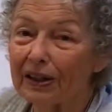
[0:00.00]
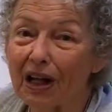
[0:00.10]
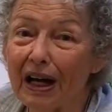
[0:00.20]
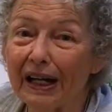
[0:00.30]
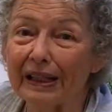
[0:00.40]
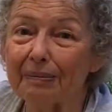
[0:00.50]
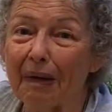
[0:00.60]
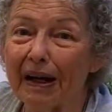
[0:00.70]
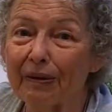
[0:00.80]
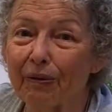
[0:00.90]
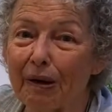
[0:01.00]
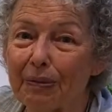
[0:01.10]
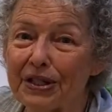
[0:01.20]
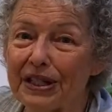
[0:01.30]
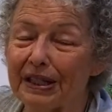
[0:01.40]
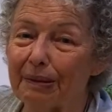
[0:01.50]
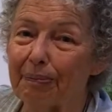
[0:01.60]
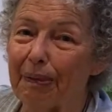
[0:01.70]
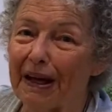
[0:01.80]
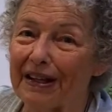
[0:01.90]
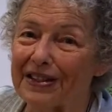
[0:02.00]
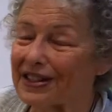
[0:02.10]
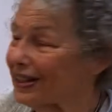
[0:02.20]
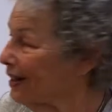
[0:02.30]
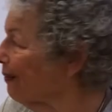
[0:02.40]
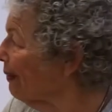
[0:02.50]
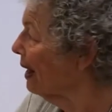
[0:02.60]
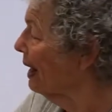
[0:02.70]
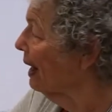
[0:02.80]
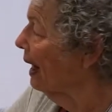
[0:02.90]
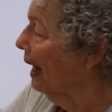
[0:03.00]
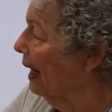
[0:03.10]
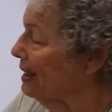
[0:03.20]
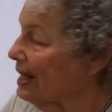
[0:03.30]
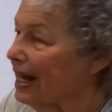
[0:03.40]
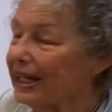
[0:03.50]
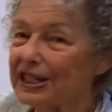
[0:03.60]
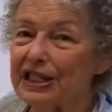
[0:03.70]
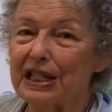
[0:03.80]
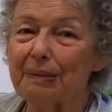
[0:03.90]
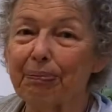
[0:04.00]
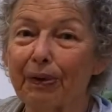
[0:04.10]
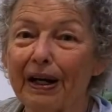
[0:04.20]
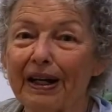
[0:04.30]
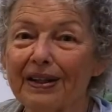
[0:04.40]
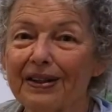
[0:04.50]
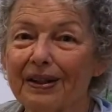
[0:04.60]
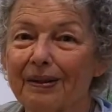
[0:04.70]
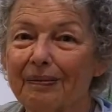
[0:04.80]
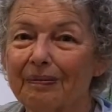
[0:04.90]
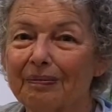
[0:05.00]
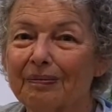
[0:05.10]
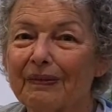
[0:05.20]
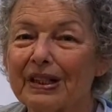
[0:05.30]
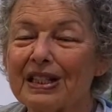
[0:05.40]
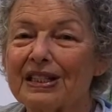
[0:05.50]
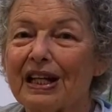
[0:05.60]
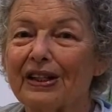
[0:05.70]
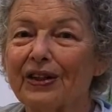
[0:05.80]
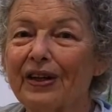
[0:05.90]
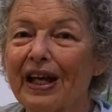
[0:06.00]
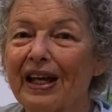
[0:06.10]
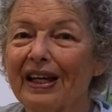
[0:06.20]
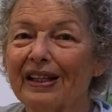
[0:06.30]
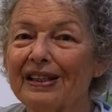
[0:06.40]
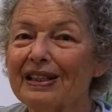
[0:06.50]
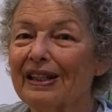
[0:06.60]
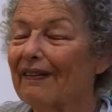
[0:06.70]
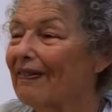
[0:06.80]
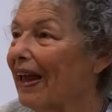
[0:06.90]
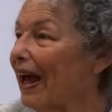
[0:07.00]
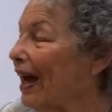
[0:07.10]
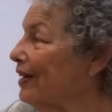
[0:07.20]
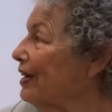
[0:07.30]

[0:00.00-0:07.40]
line might represent it best. And take a deep breath, steady your hand, and